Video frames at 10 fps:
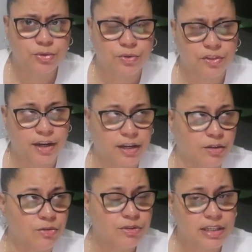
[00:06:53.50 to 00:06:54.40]
tool that I
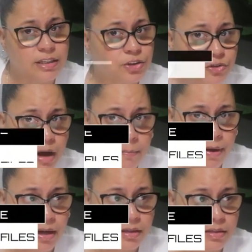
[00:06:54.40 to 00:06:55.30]
use is
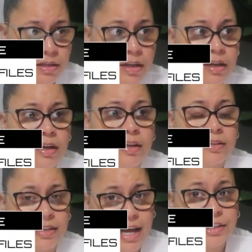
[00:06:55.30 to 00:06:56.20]
Dropbox
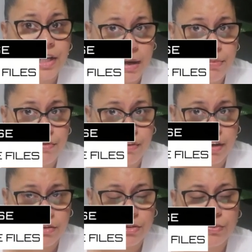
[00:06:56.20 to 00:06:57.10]
/ Apple
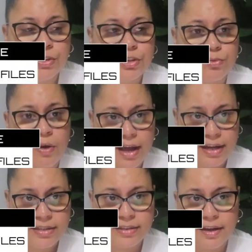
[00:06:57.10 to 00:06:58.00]
Files, which is
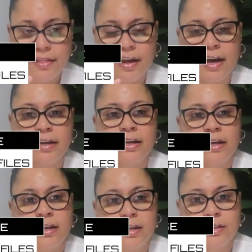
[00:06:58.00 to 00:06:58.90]
why I say that
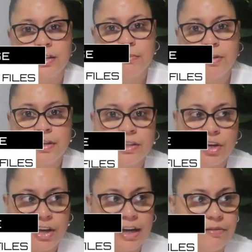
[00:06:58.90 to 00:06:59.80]
some of these
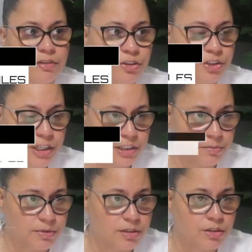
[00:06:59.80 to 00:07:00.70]
are kind of
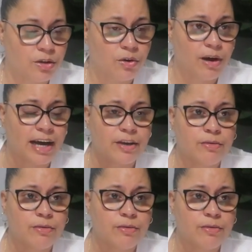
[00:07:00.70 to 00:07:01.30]
interchangeably. So I